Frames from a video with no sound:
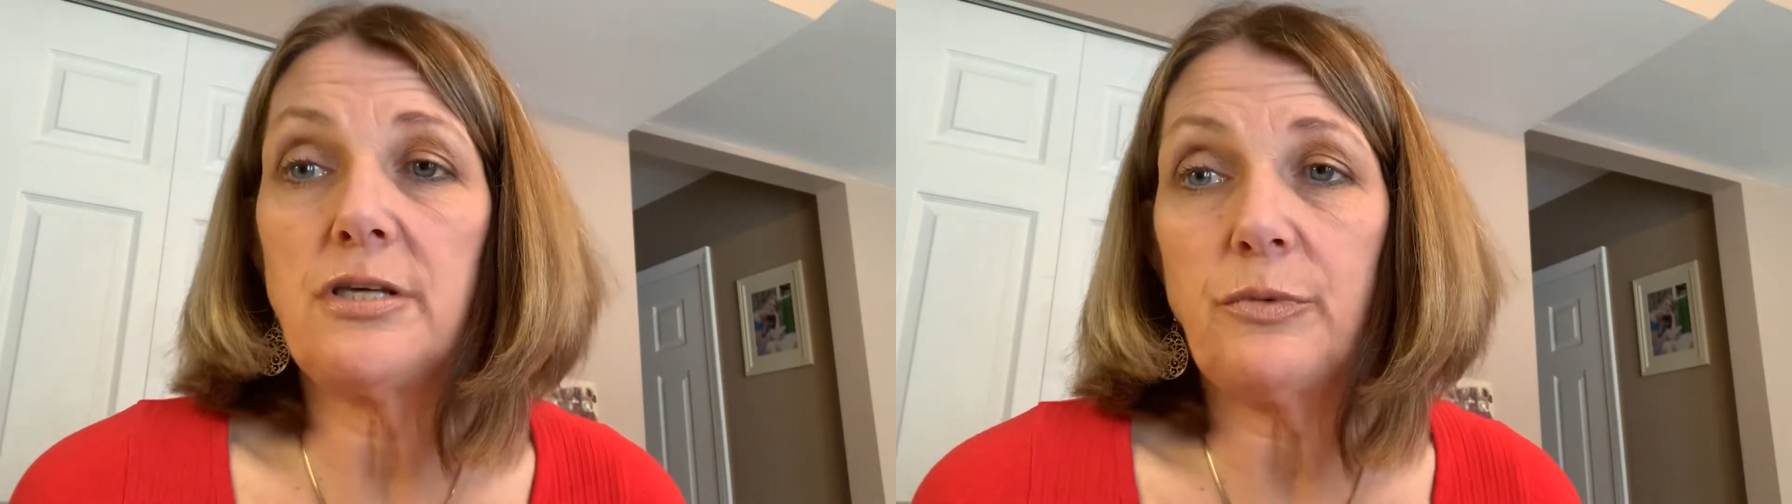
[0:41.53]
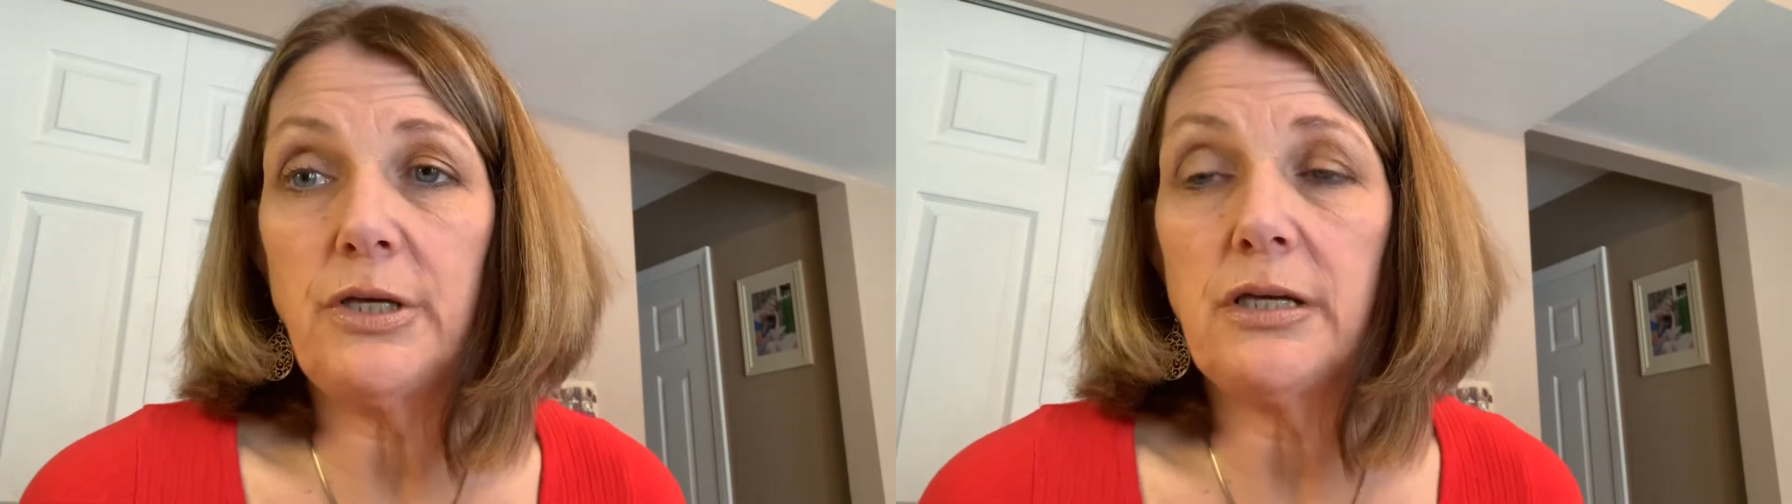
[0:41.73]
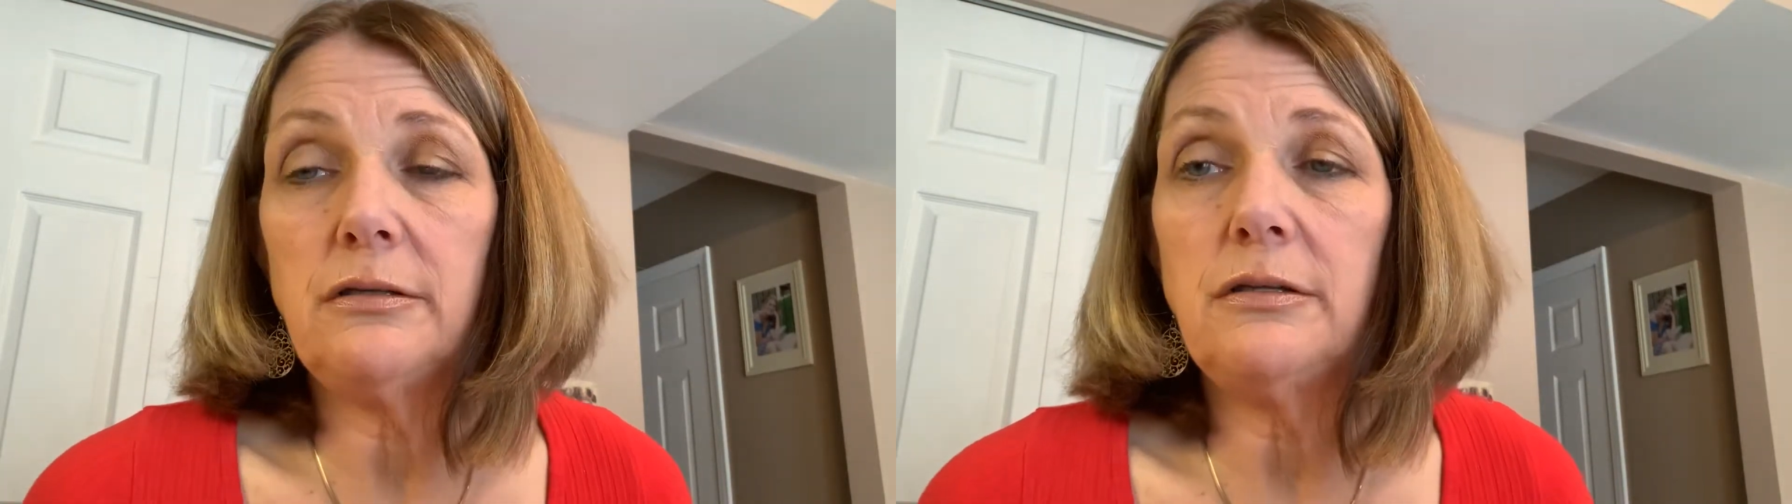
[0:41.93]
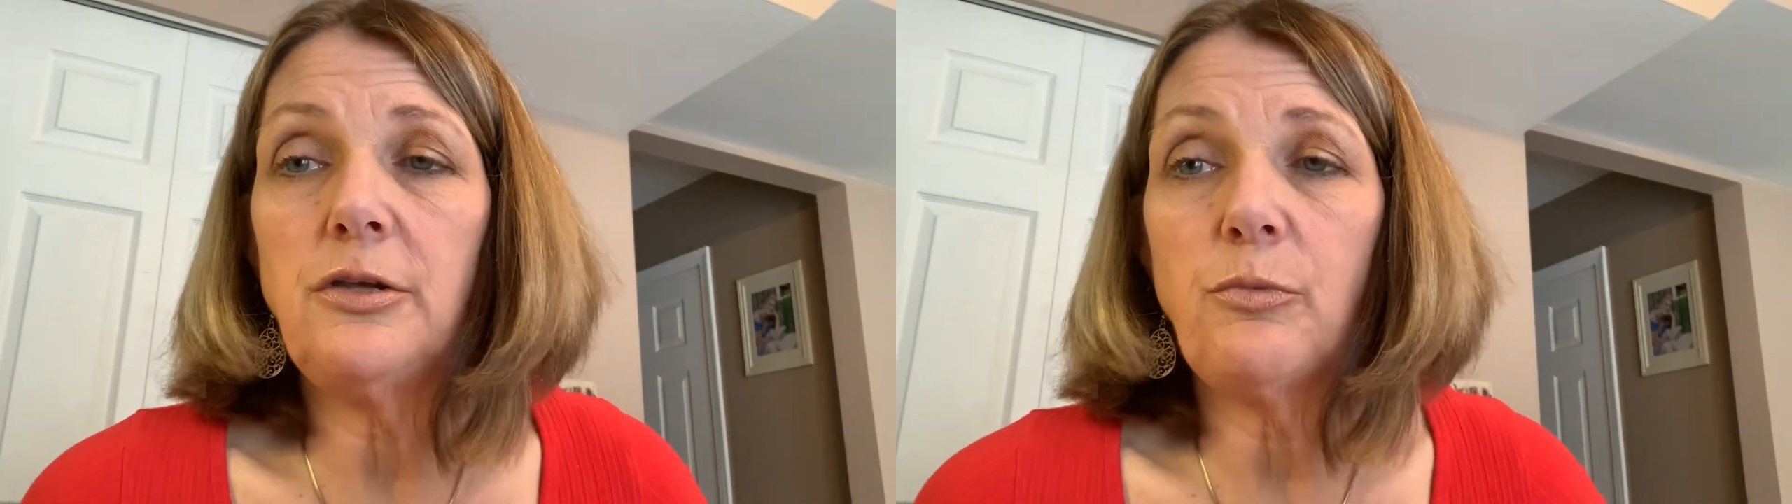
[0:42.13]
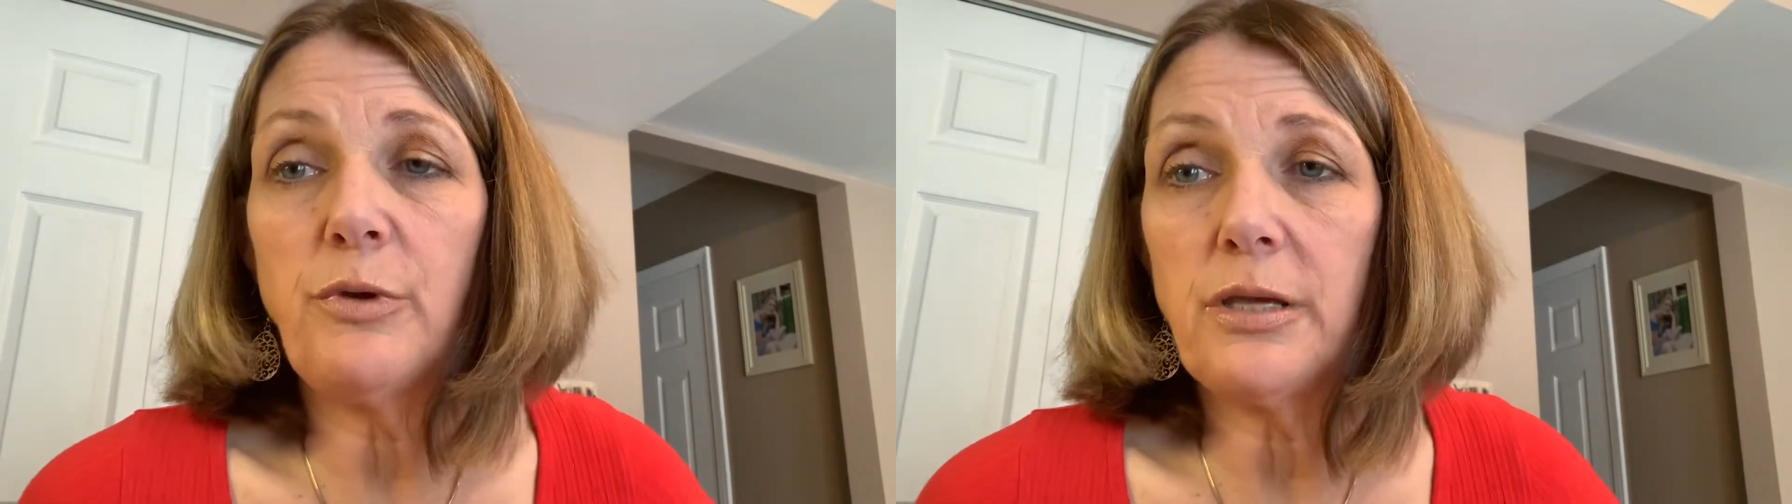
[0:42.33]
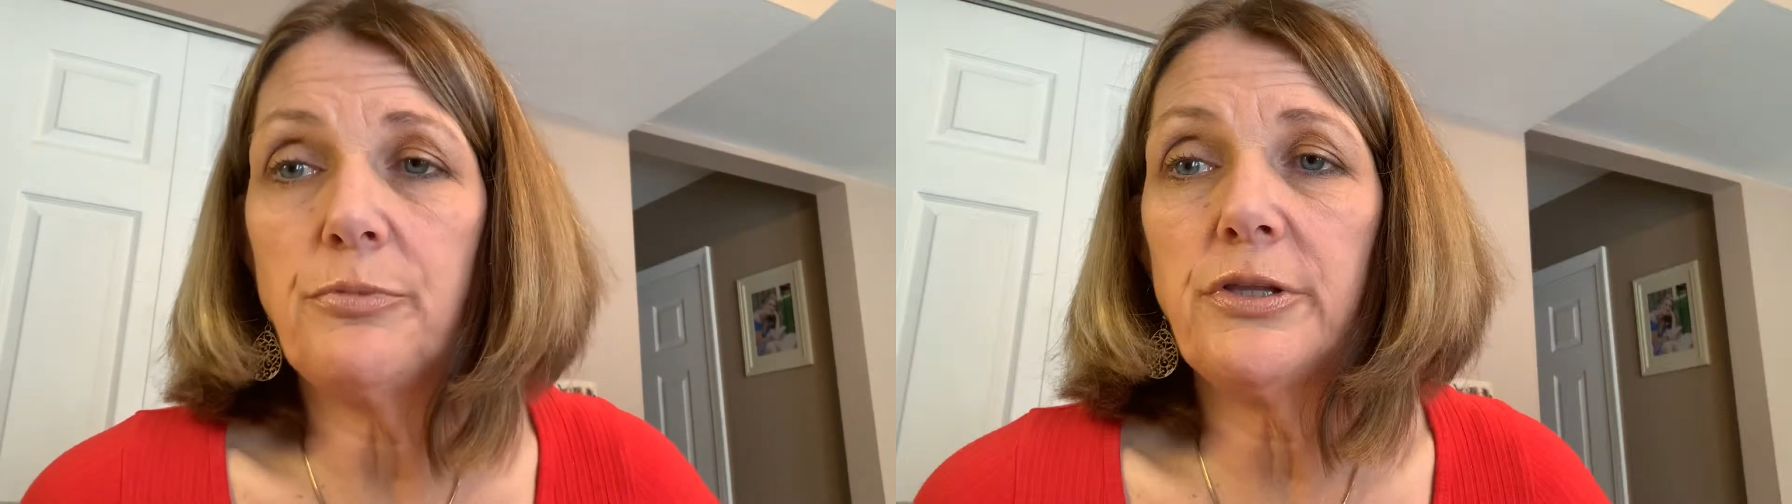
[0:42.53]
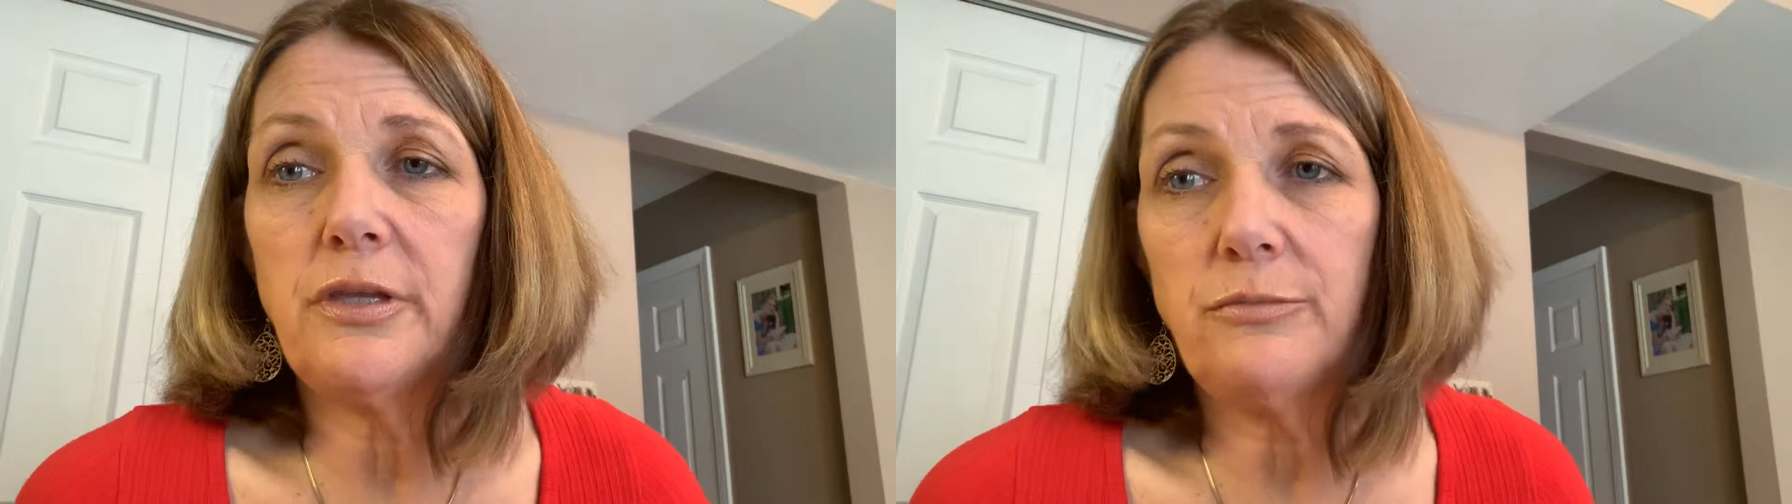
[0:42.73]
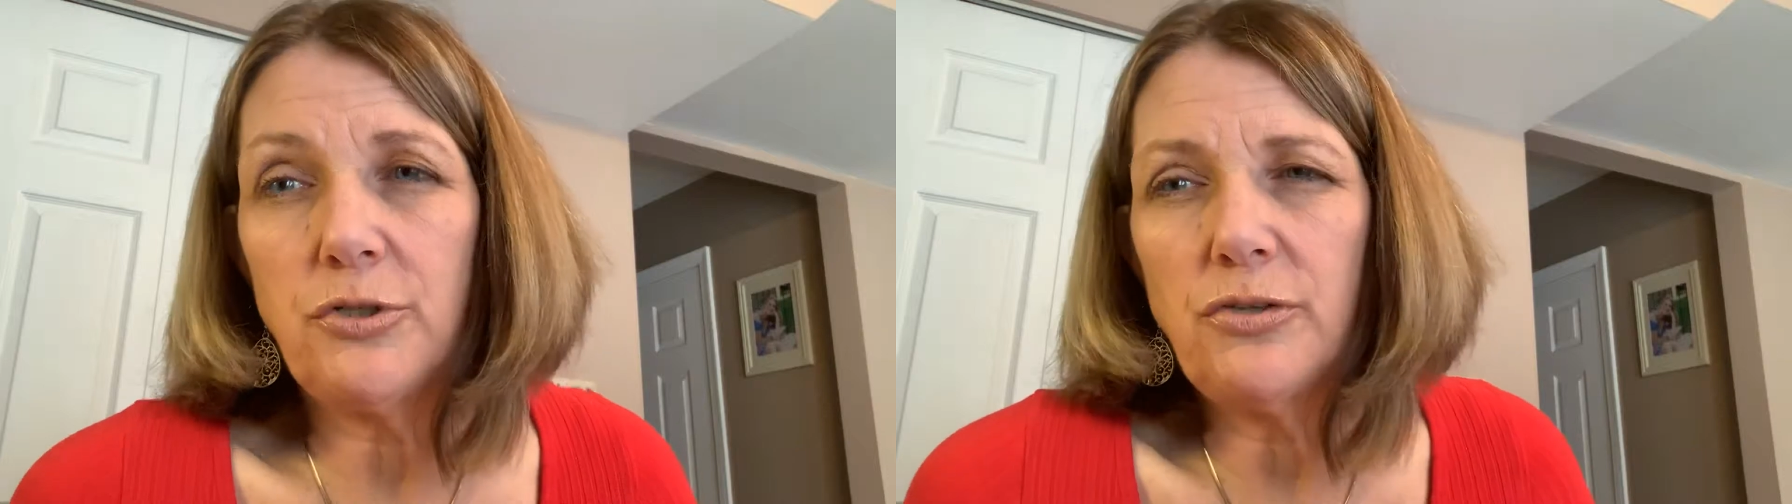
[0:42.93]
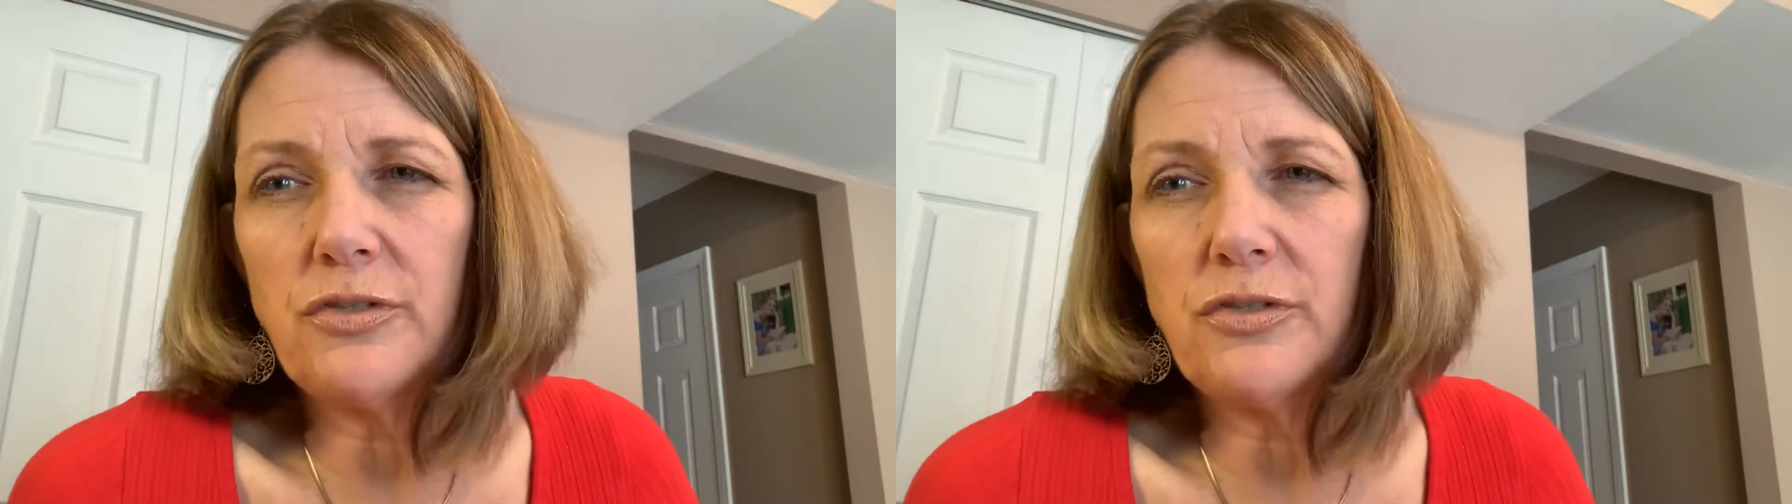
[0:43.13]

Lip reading: that we can put them to,